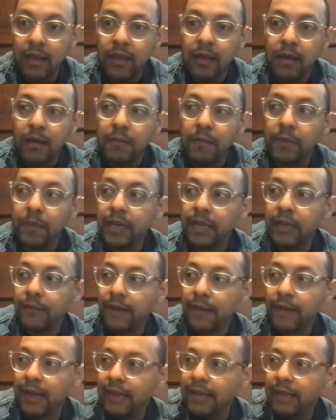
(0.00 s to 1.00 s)
But
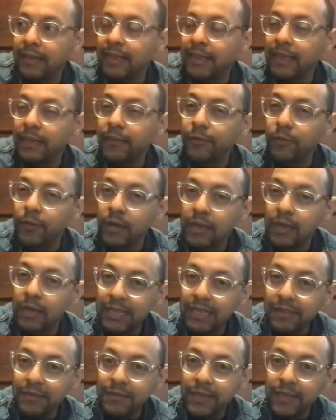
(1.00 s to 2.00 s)
I think if we're
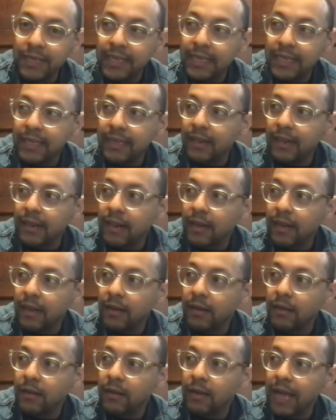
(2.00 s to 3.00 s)
living
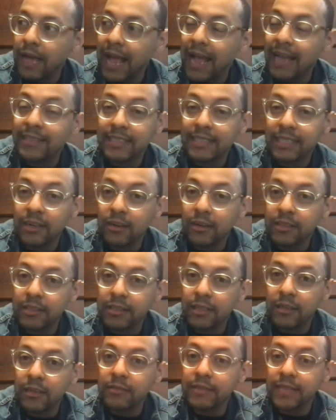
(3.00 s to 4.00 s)
asking
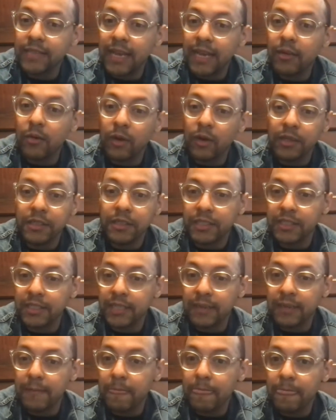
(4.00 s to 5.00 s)
ourselves that
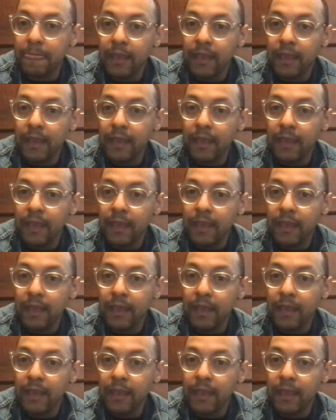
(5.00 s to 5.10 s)
question,